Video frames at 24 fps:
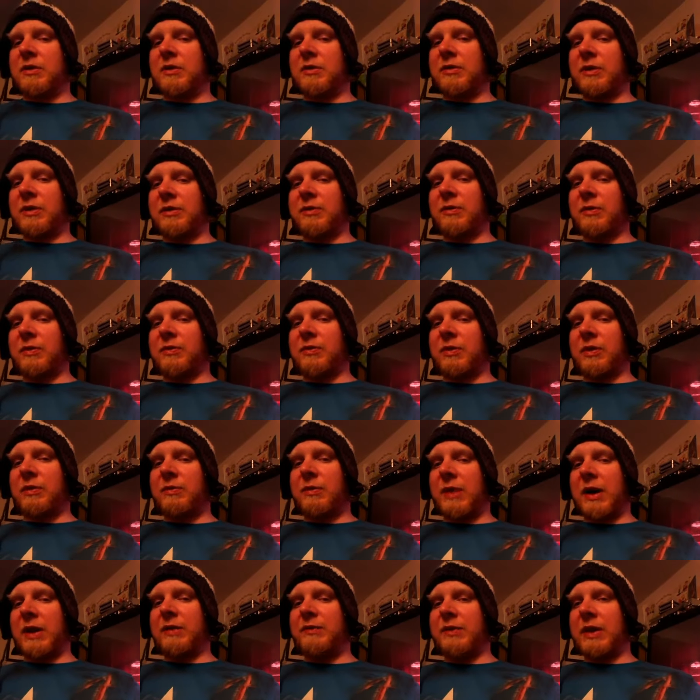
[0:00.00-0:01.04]
This was one of
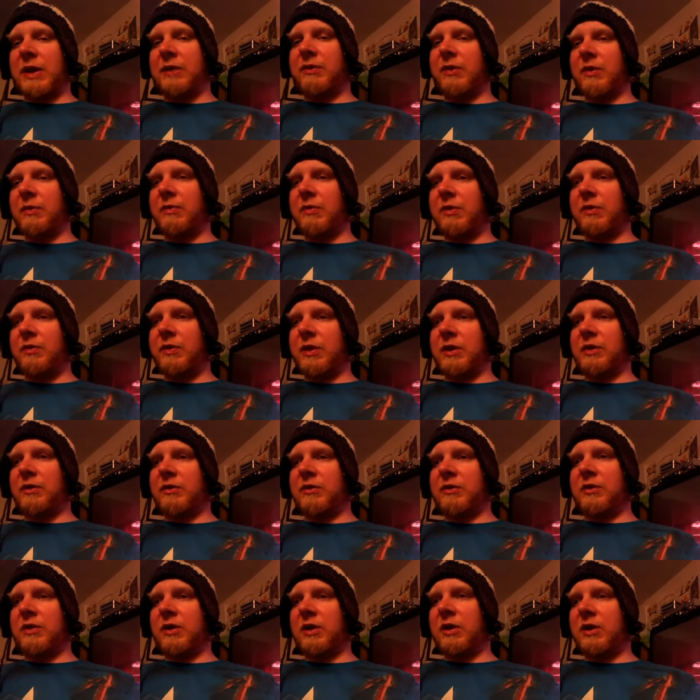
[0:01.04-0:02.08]
my favorite
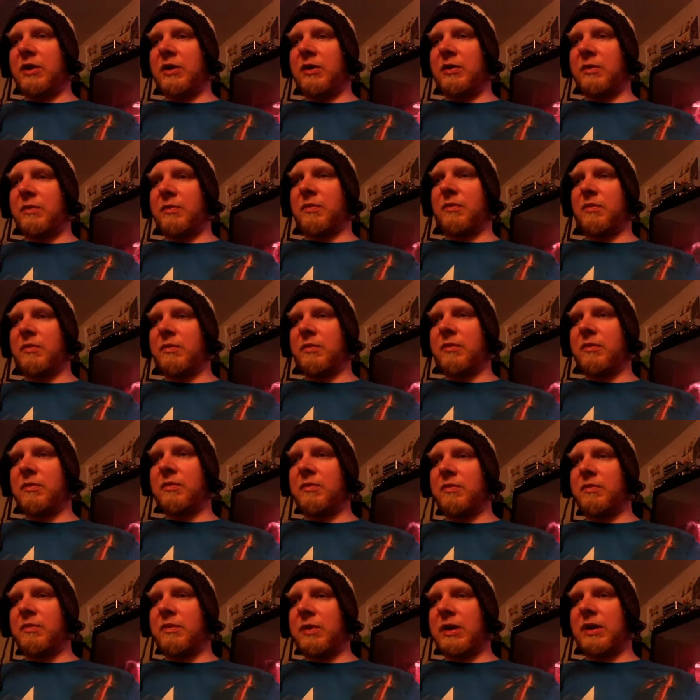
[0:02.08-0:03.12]
movies
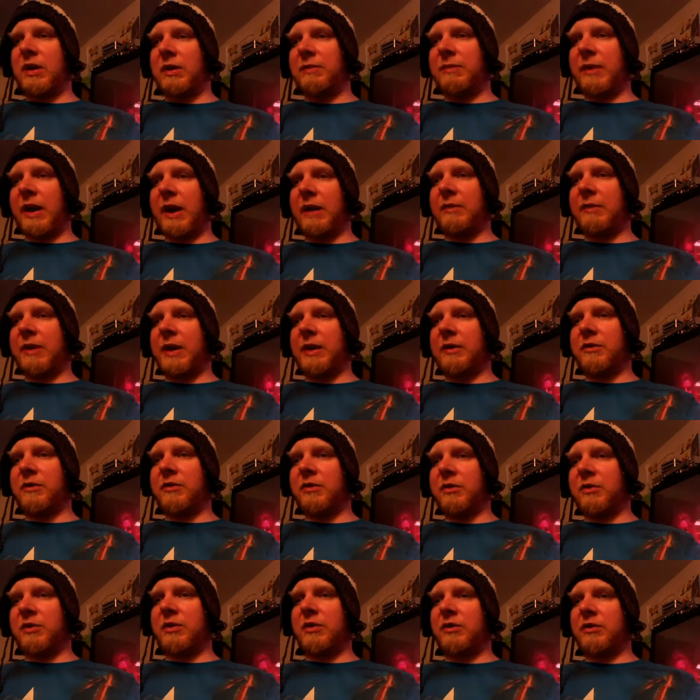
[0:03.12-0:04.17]
in the Batman
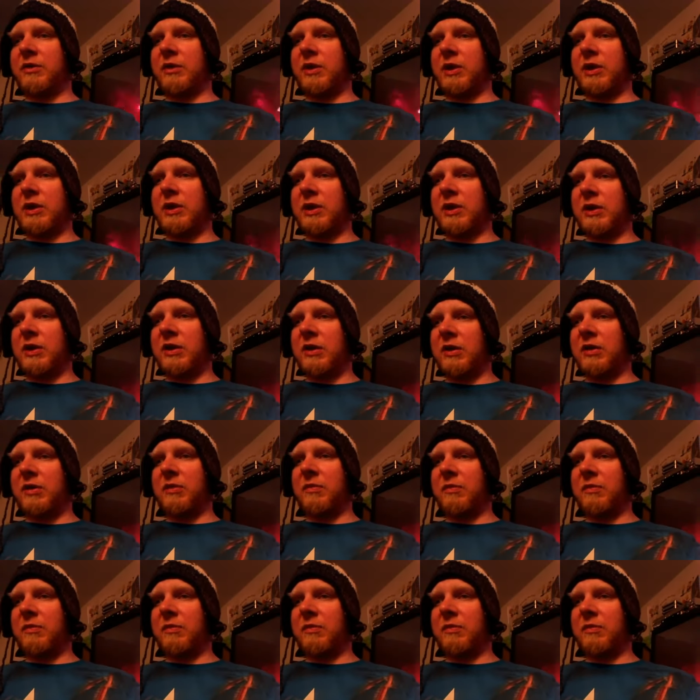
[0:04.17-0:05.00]
trilogy. The